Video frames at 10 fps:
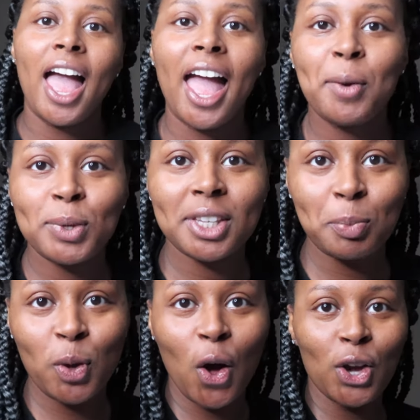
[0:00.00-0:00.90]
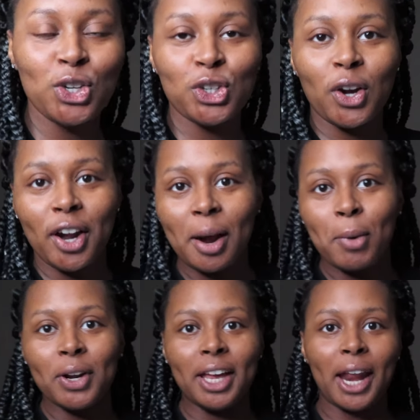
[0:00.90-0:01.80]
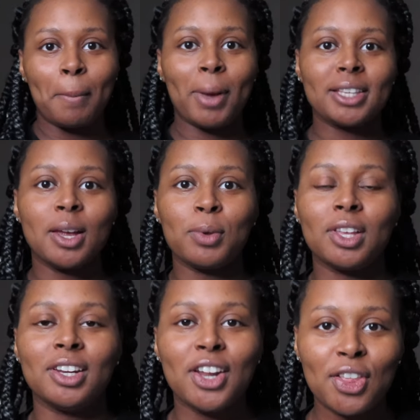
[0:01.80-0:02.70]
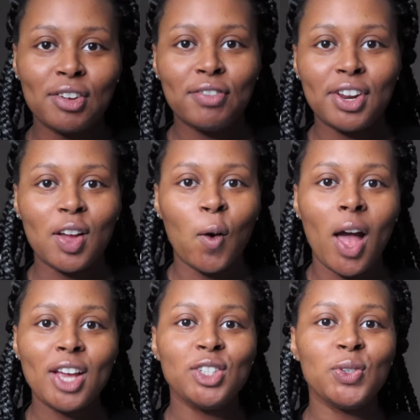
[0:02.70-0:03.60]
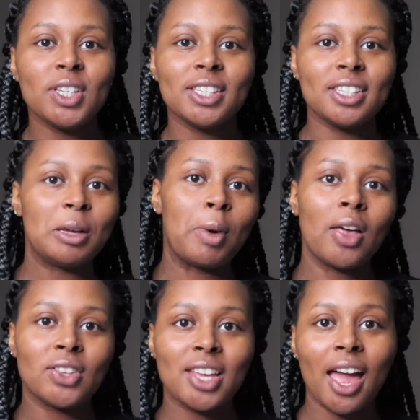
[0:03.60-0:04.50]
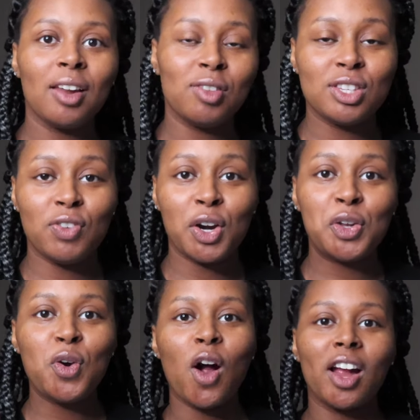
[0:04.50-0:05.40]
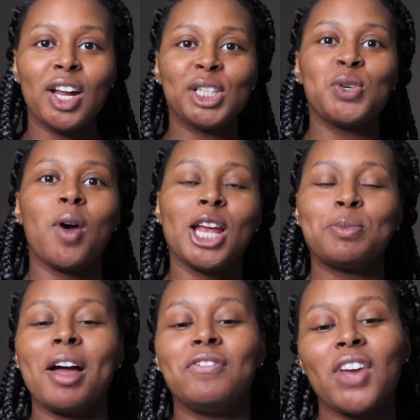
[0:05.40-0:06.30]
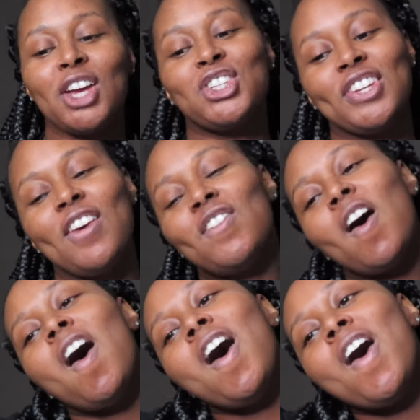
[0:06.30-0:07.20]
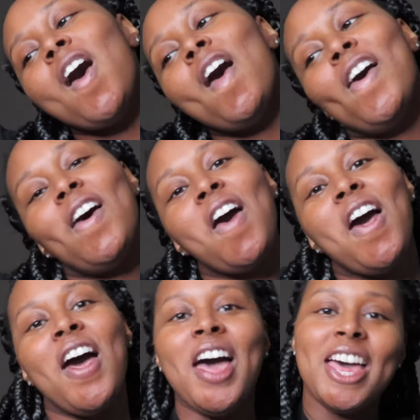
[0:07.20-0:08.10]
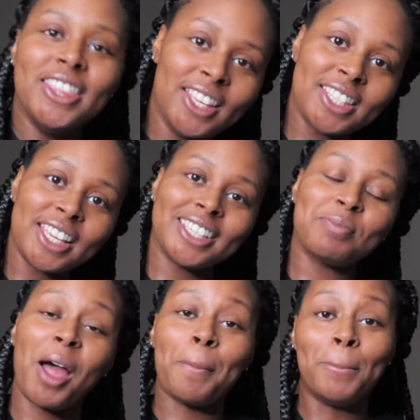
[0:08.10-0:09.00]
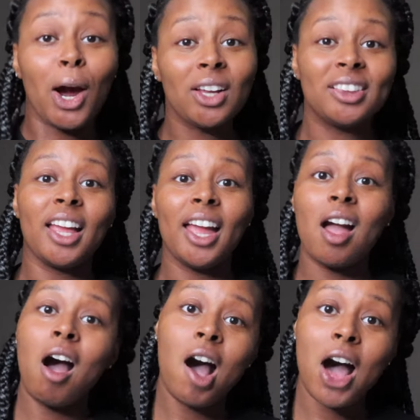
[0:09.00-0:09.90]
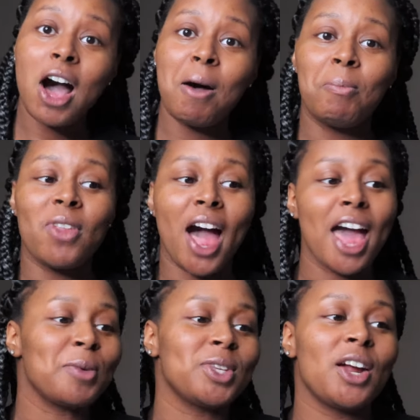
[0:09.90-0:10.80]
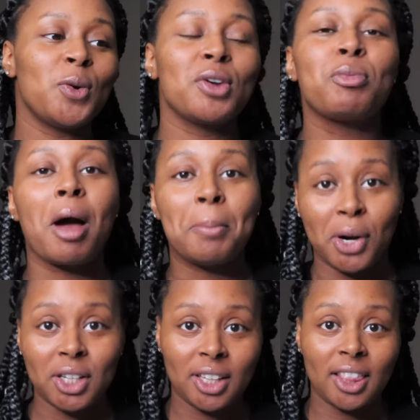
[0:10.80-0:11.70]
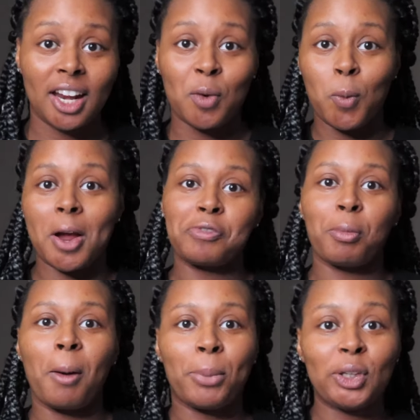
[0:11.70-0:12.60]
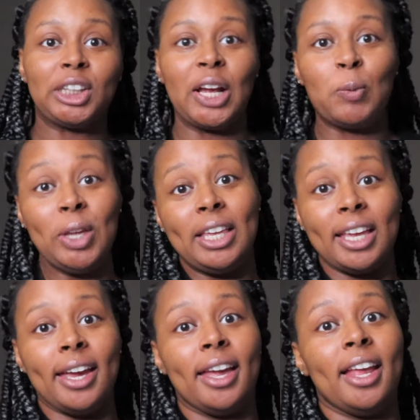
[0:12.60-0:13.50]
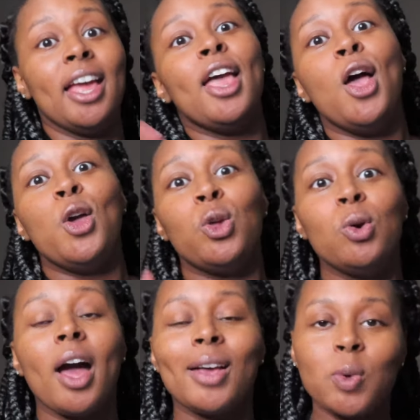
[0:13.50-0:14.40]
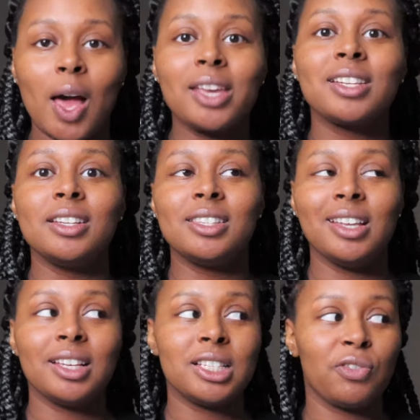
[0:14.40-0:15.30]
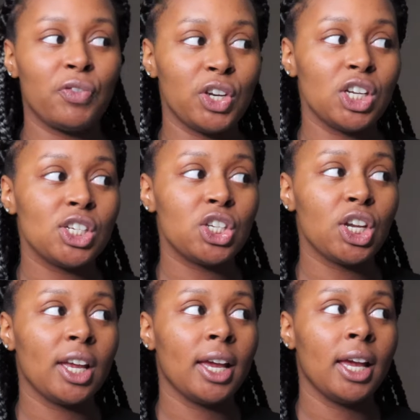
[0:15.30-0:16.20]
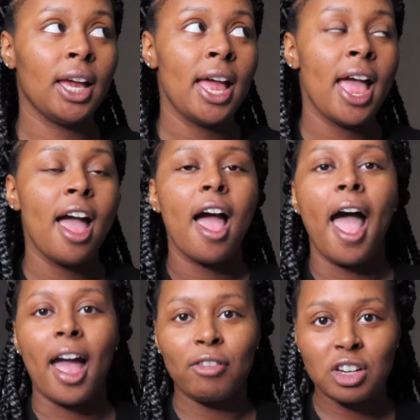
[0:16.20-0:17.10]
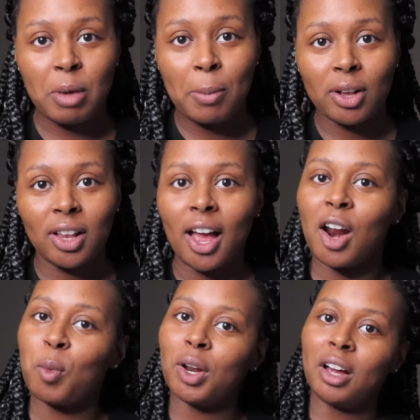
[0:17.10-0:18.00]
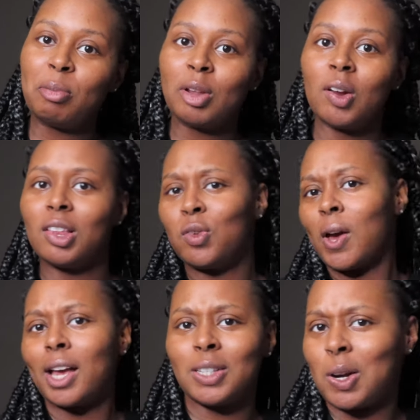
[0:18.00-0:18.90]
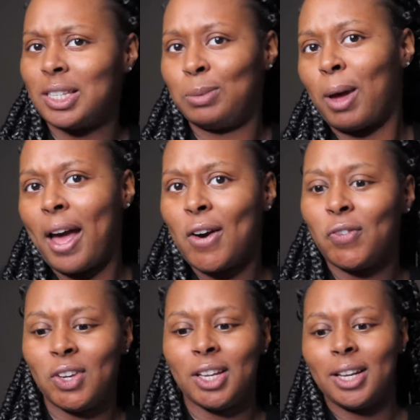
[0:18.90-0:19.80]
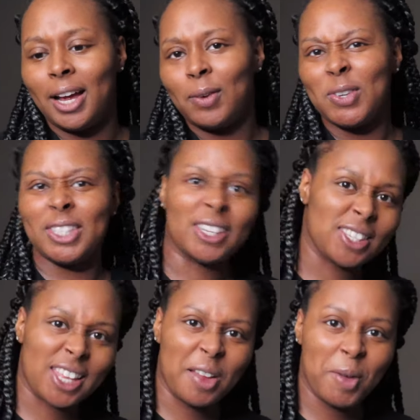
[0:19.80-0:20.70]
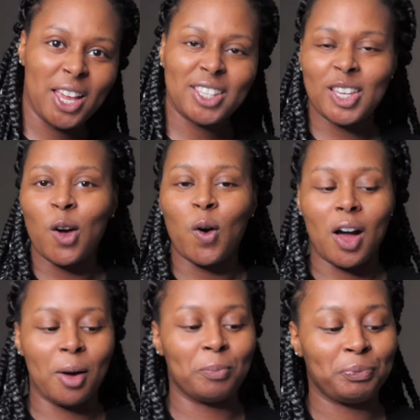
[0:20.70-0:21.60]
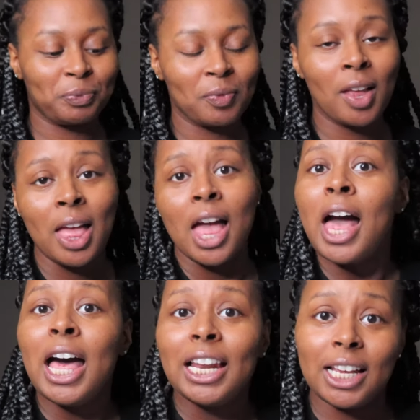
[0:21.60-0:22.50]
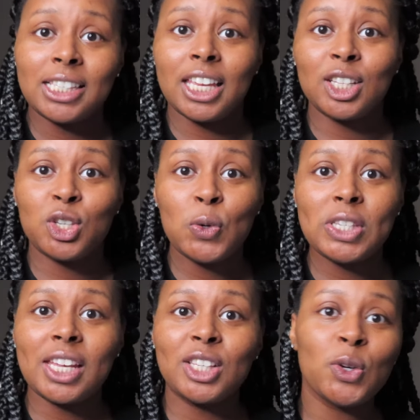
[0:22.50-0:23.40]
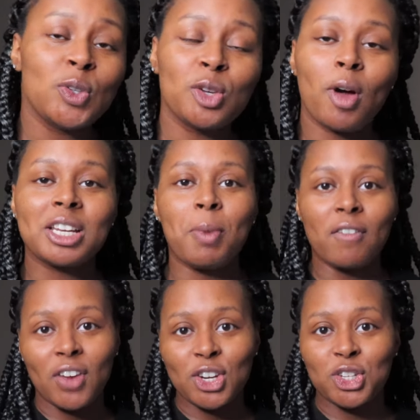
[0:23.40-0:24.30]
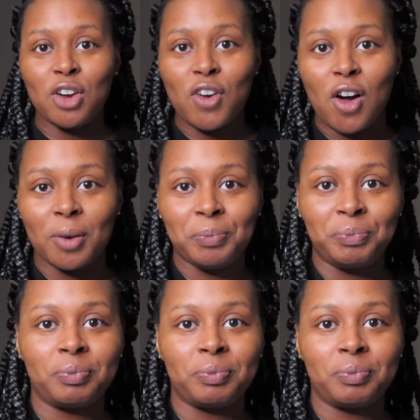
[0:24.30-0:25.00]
Hey, what's up, y'all? It's your girl Arial’Monique, and I'm back here with another video. As you can see by the title of this video, you are here to watch my fashion overhaul. This is my birthday haul, the items that I ordered for my birthday that I'm wearing for my birthday weekend. You guys will actually see this footage after my birthday. I don't want to upload it and you guys already see my outfit. Like, what sense does that make? So, let's get into it. Stay tuned to watch my fashion overhaul.